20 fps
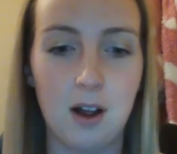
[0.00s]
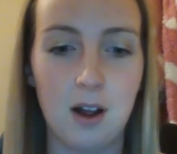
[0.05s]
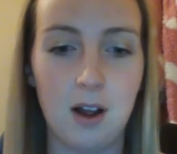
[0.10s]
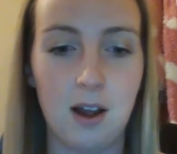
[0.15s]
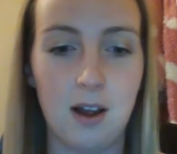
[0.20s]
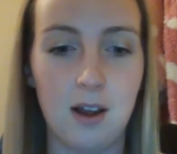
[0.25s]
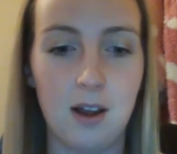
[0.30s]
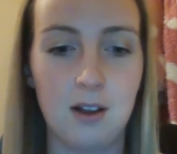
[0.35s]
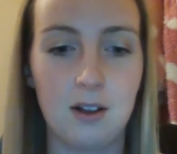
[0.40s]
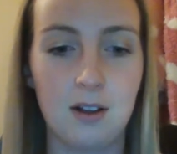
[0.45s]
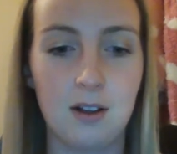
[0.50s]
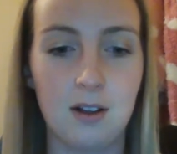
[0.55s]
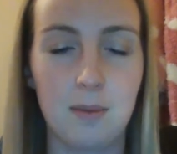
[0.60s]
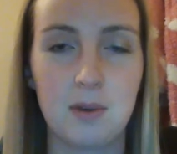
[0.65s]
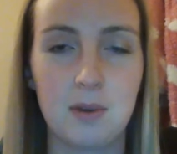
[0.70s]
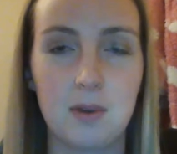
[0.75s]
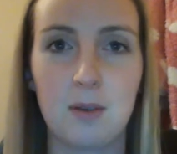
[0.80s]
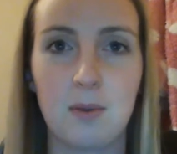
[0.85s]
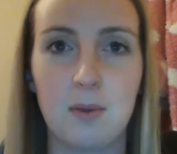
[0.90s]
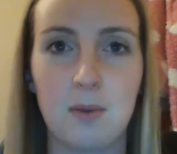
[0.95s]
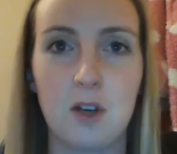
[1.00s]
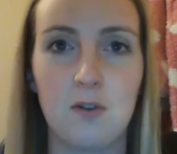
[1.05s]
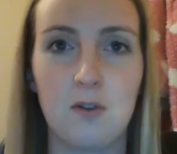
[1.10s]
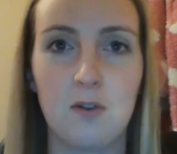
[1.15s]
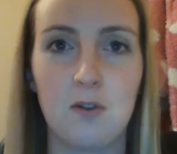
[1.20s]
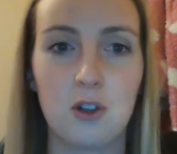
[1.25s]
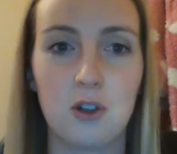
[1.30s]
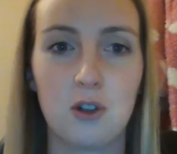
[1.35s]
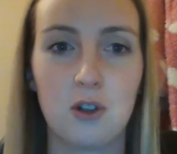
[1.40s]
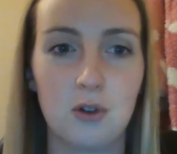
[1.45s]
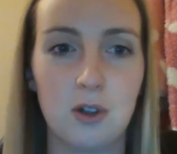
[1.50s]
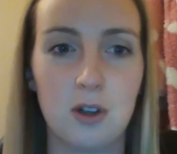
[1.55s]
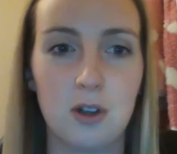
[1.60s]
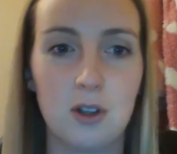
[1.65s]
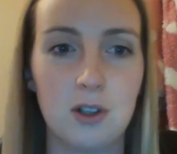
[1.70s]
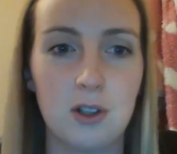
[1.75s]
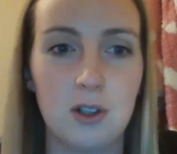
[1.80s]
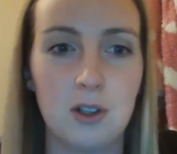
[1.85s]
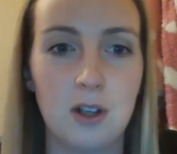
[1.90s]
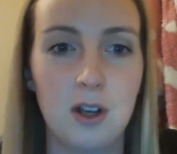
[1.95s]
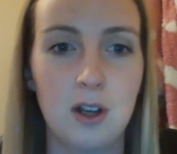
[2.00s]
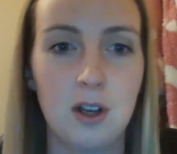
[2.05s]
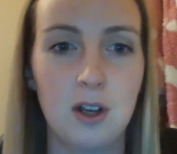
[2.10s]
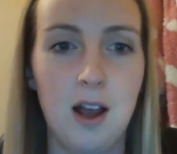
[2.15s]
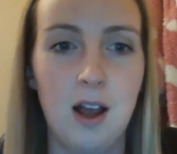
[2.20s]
I kept telling myself I could do this,